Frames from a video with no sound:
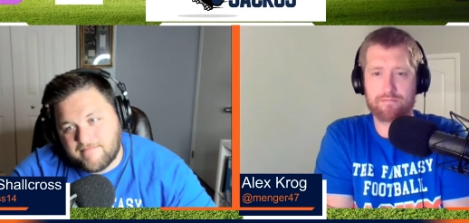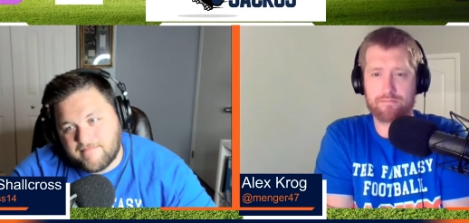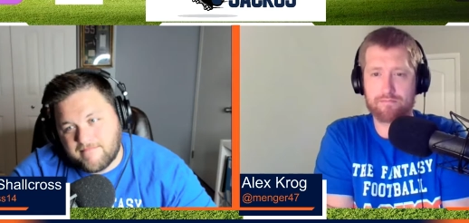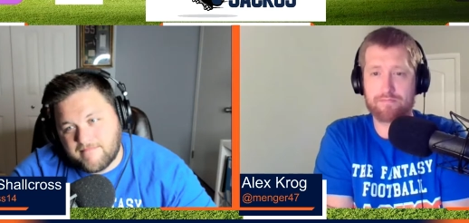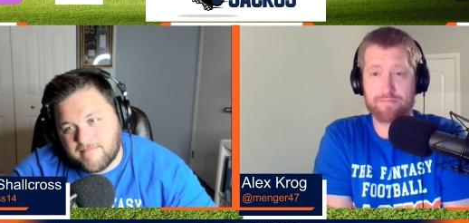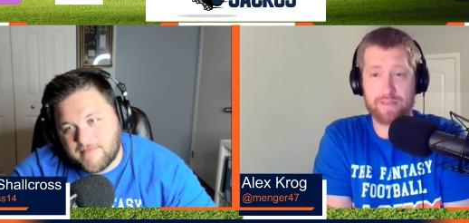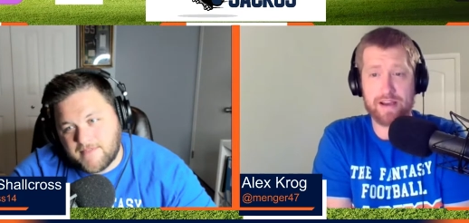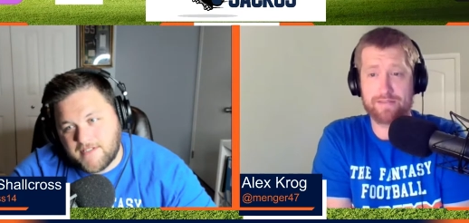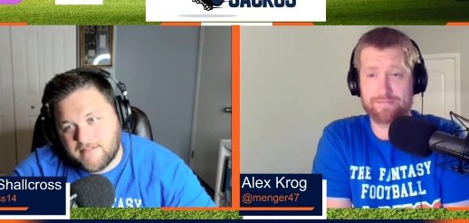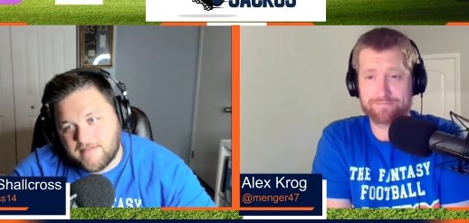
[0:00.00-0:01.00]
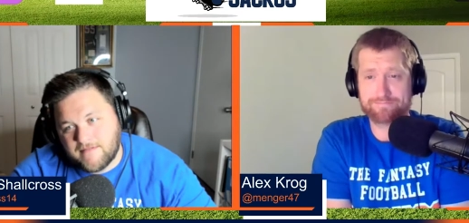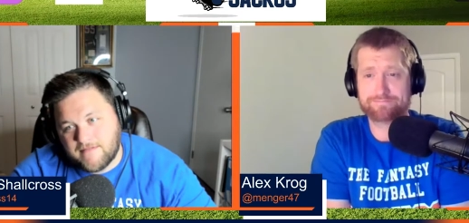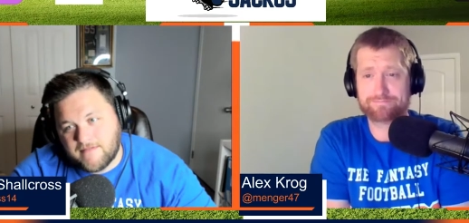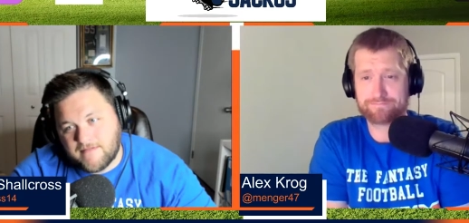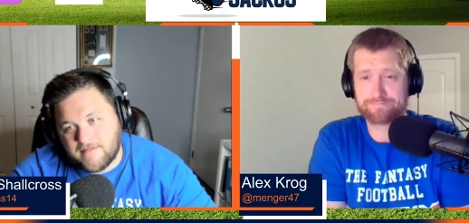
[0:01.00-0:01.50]
Speaker 1: yeah,
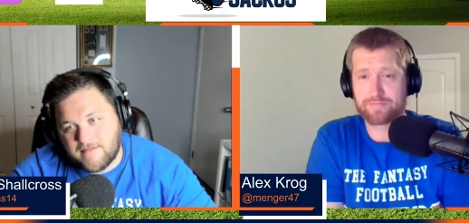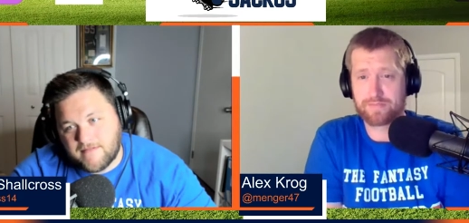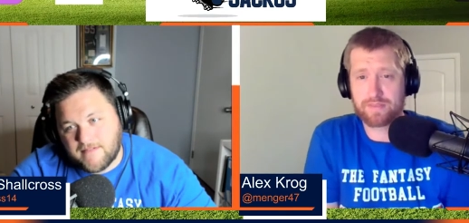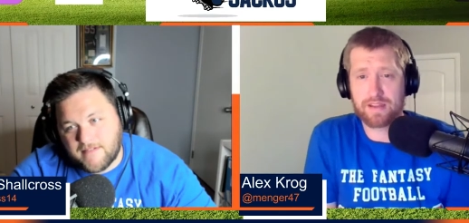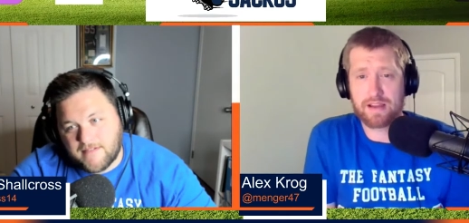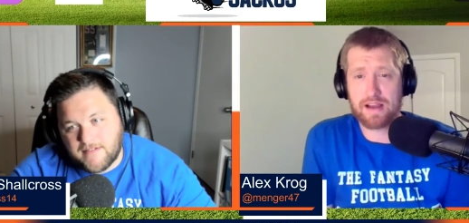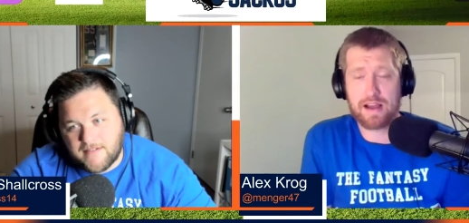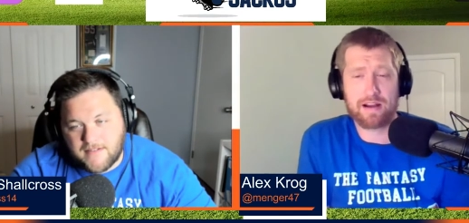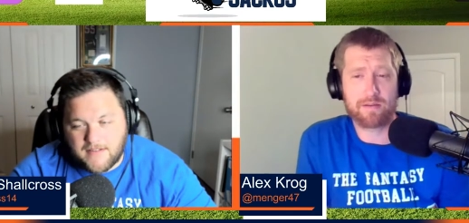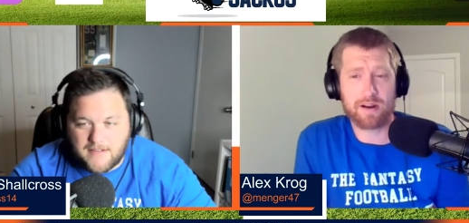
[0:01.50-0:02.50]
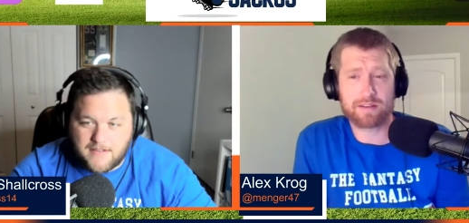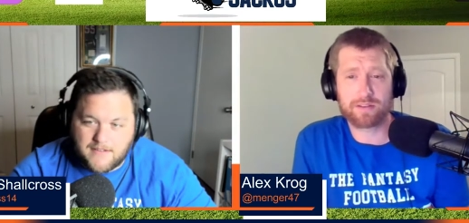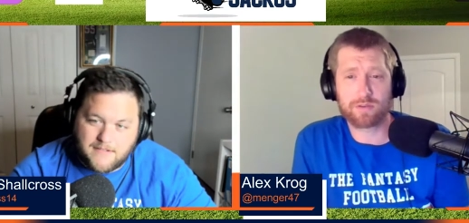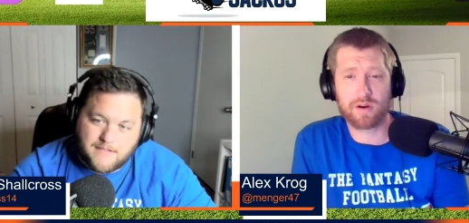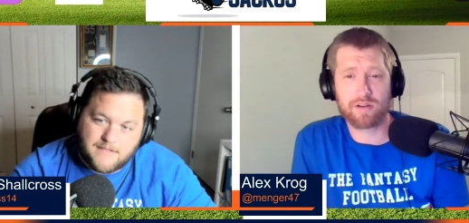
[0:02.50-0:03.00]
I, I had him ranked at
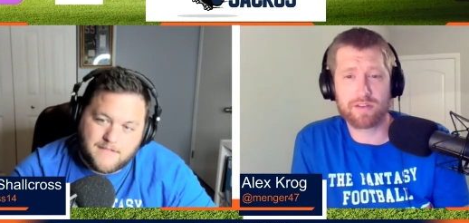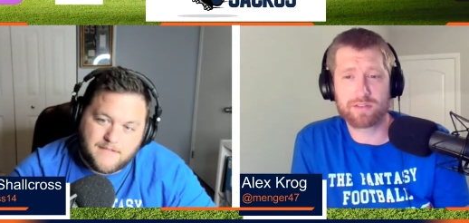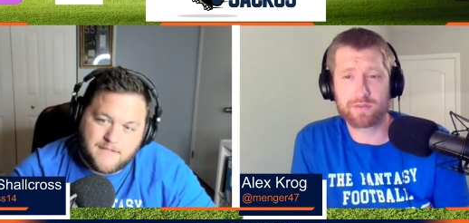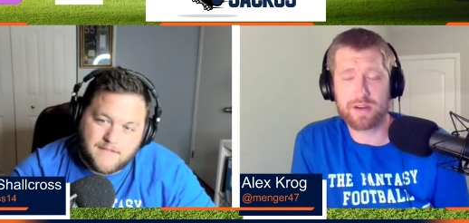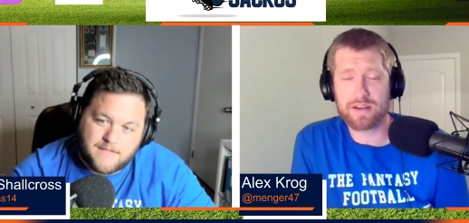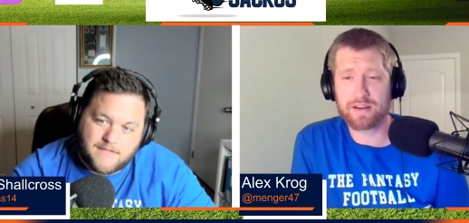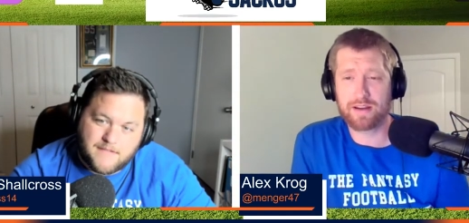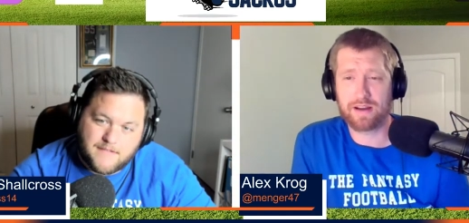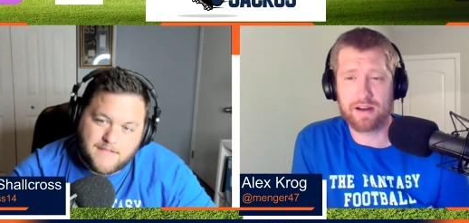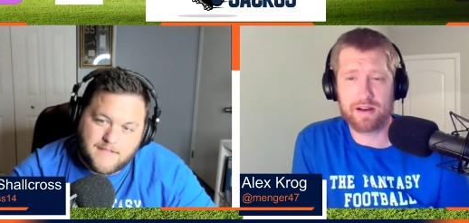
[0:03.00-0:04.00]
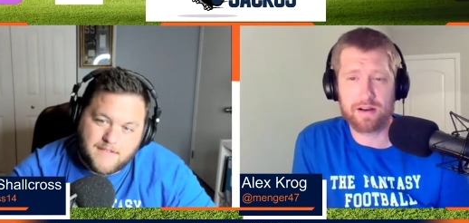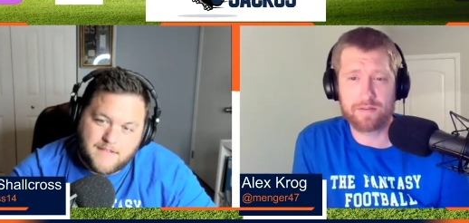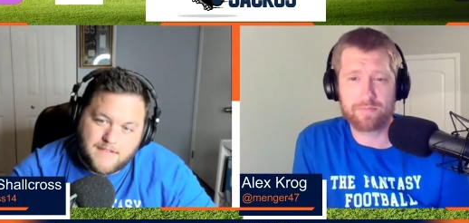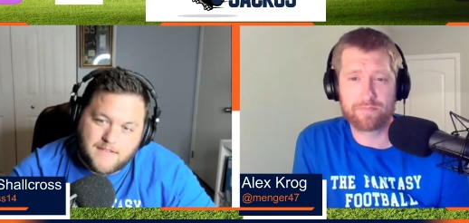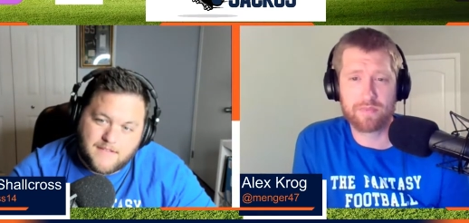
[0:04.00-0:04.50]
twelve this week.
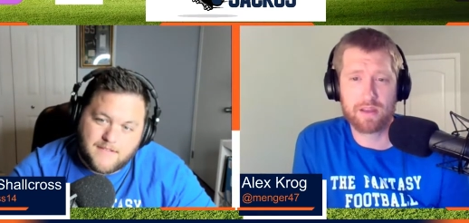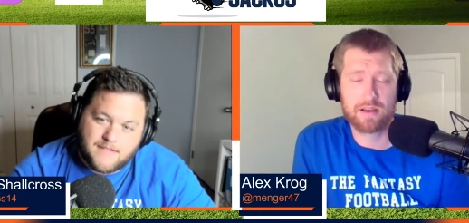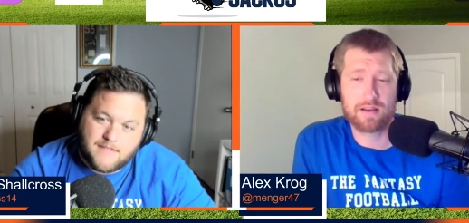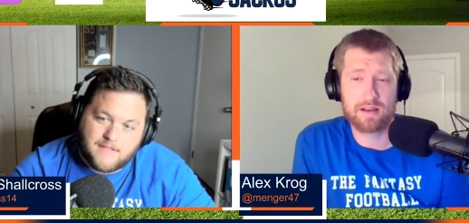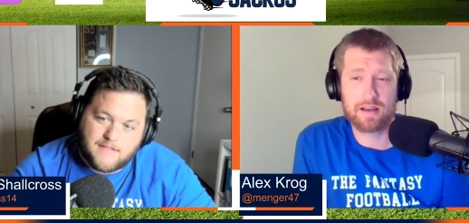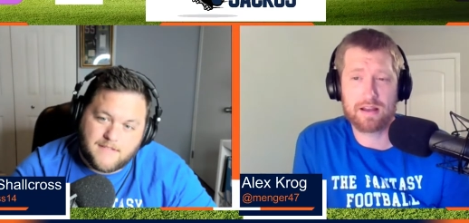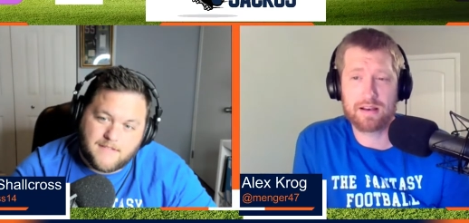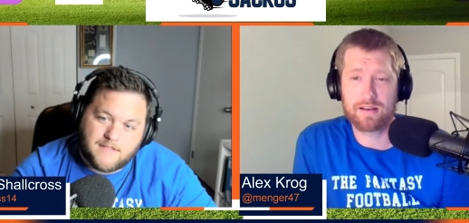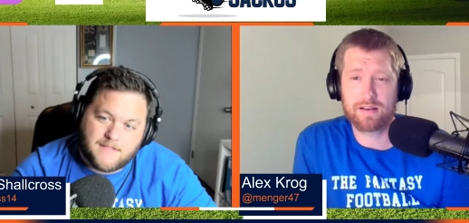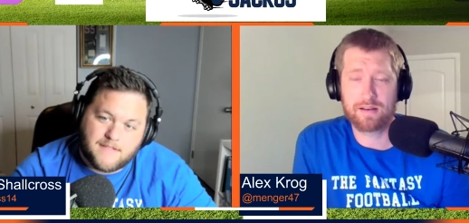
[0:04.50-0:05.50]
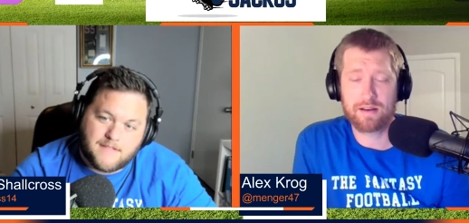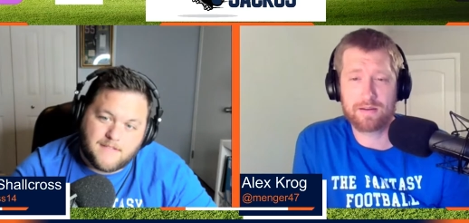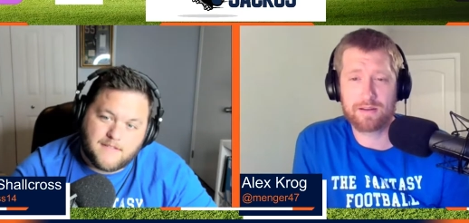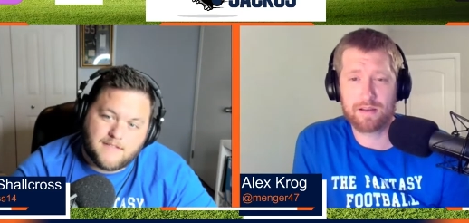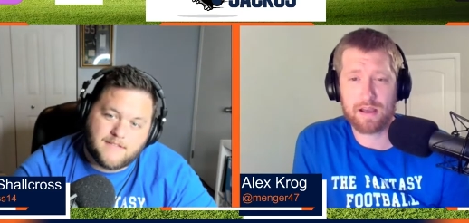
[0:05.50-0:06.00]
Um, and I,
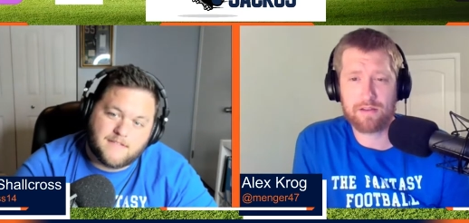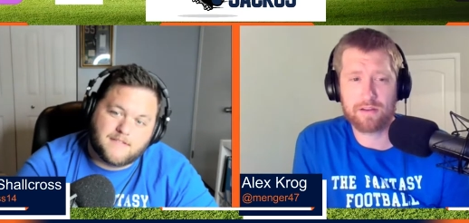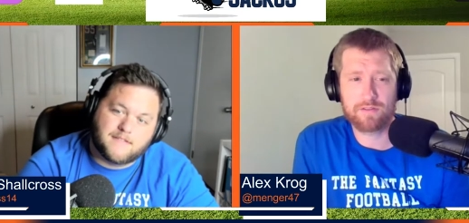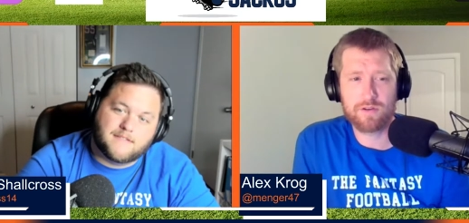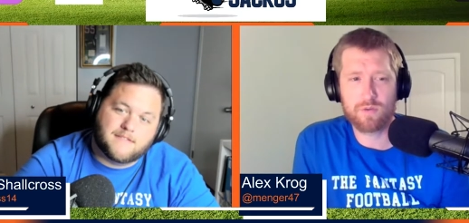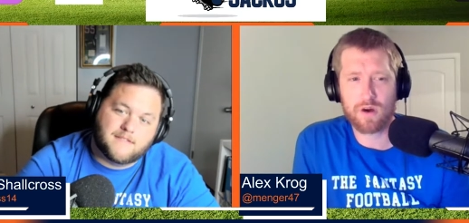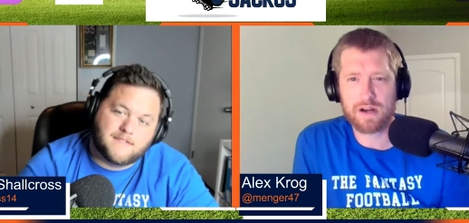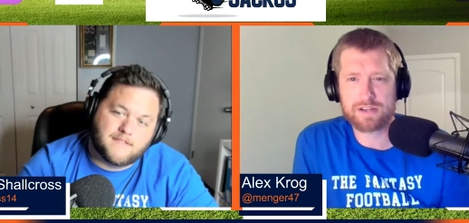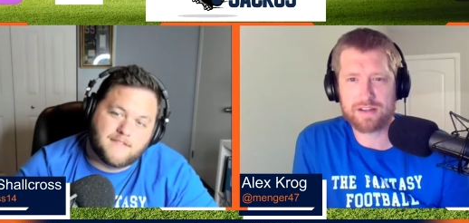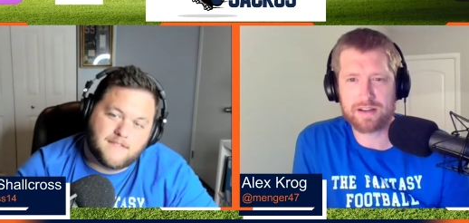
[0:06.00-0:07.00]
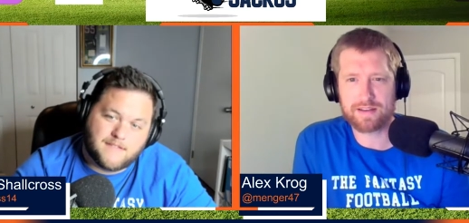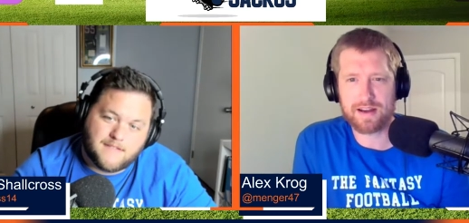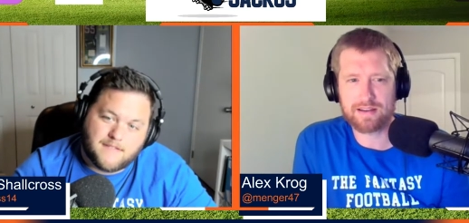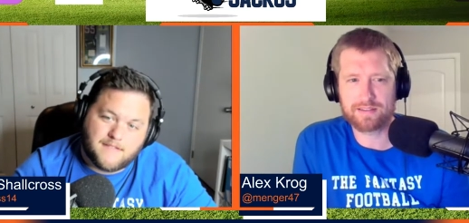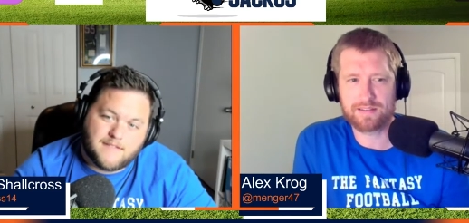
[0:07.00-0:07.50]
if you watch that
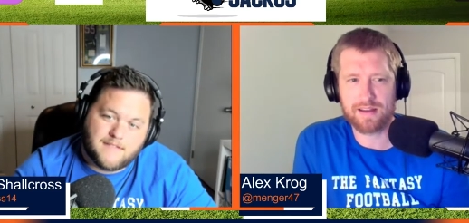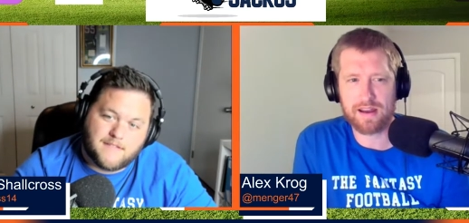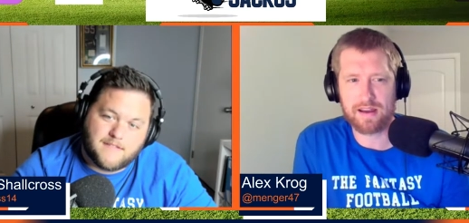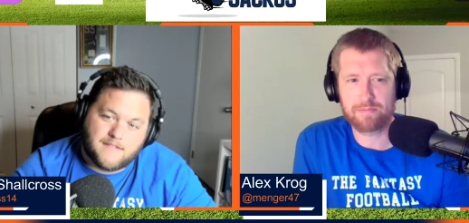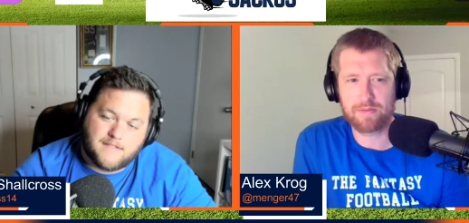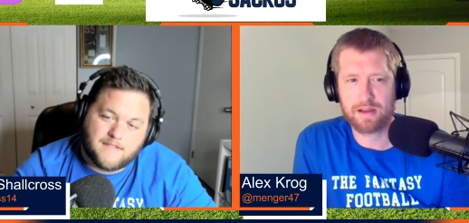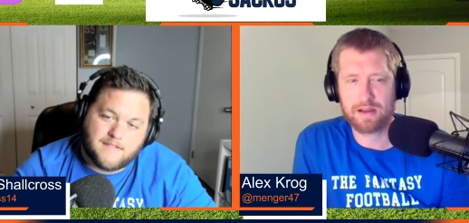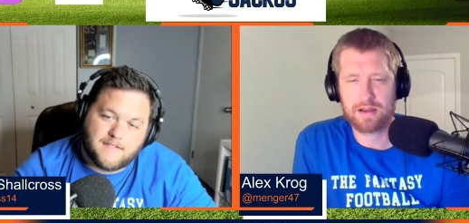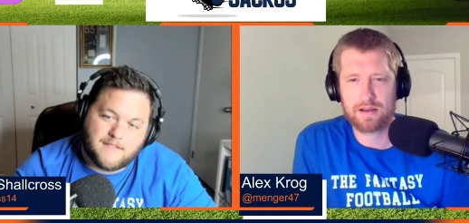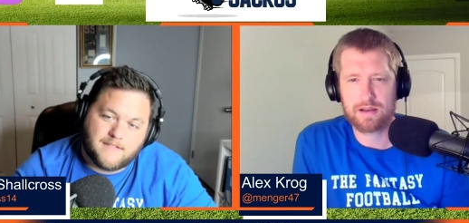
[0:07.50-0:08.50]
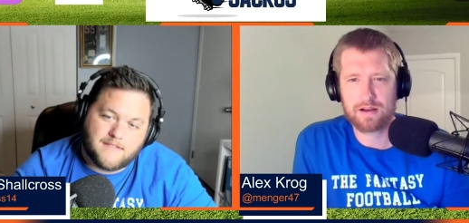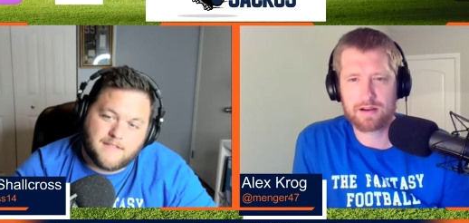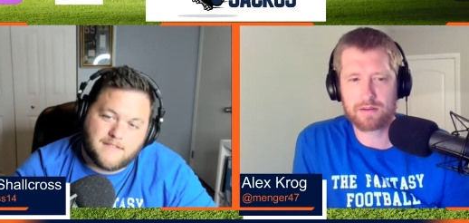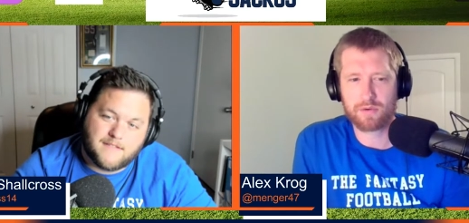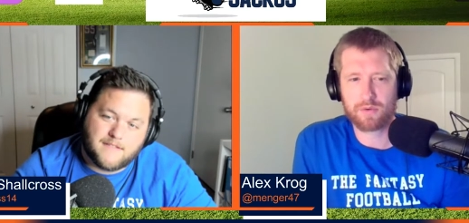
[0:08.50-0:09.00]
Titans game a
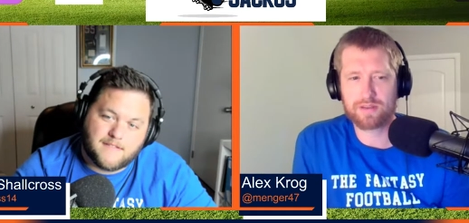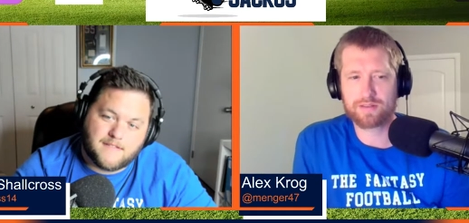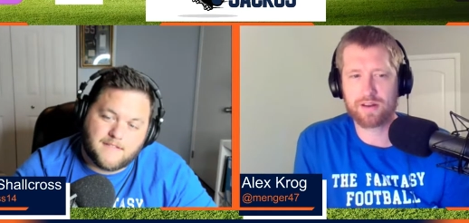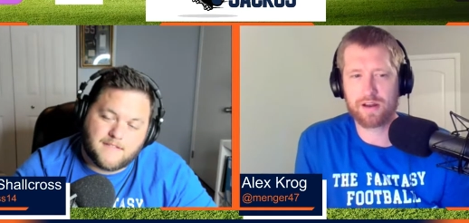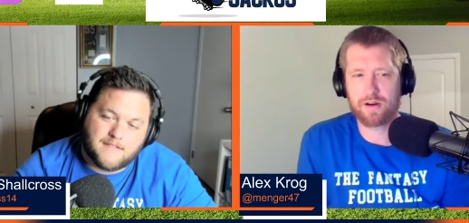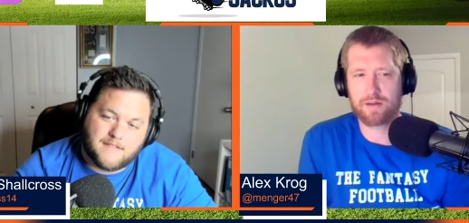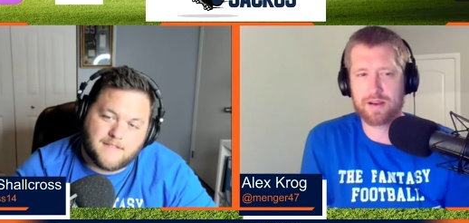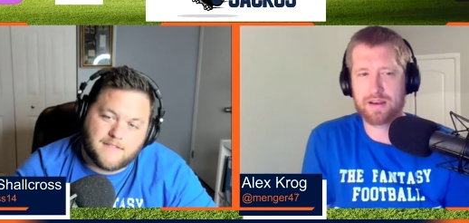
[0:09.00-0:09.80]
couple weeks ago, I mean, he